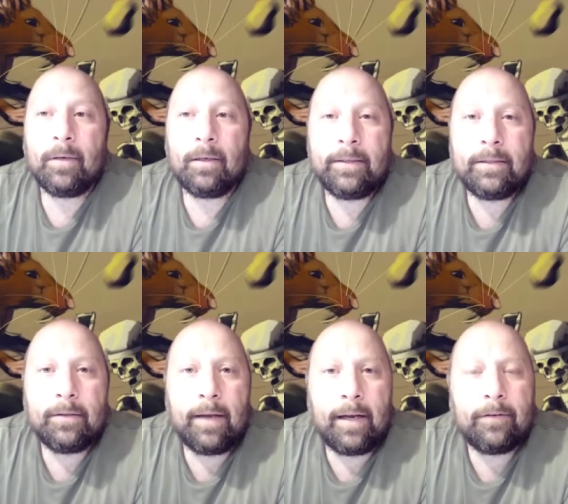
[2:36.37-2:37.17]
We're going
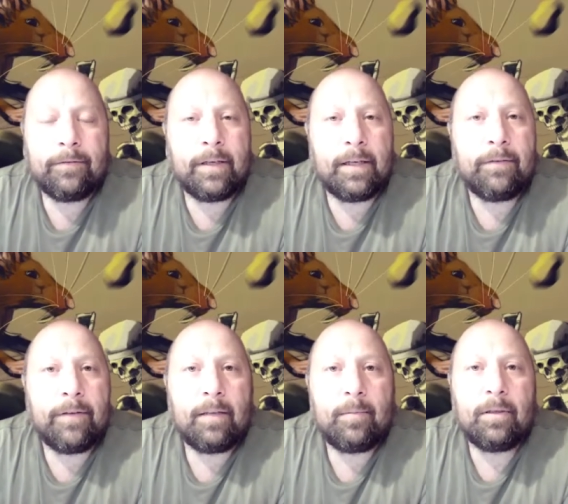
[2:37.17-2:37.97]
to have it
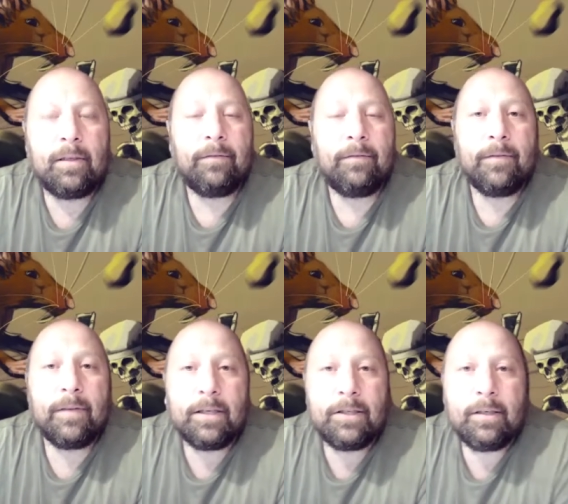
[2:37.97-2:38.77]
available in fifth
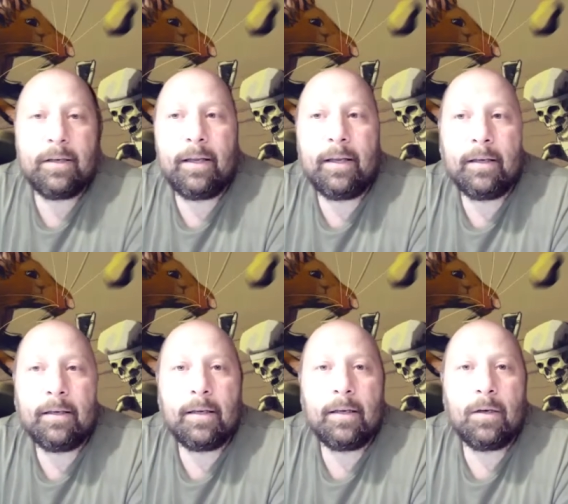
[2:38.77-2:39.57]
edition
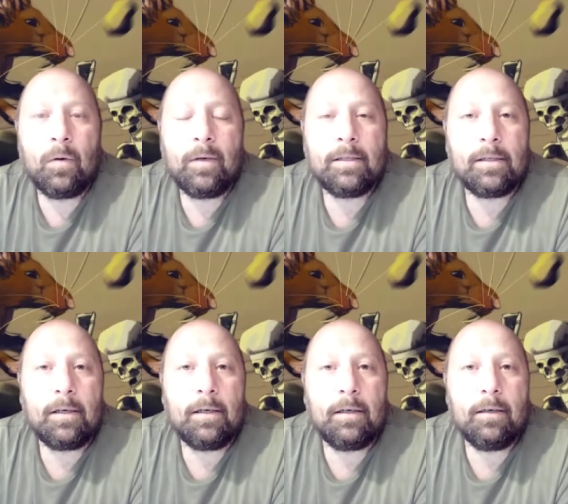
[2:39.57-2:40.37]
and an
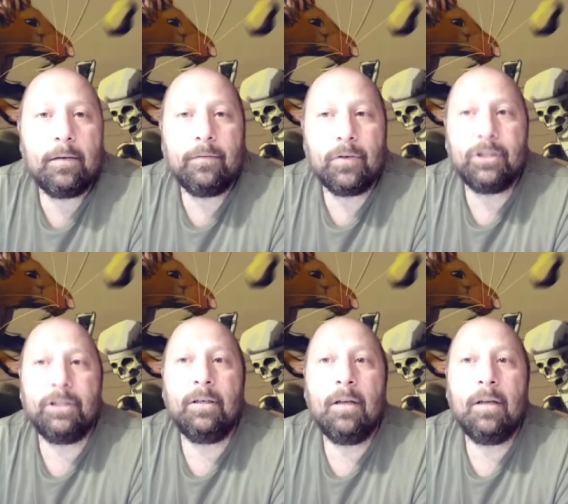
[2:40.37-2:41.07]
OSR version.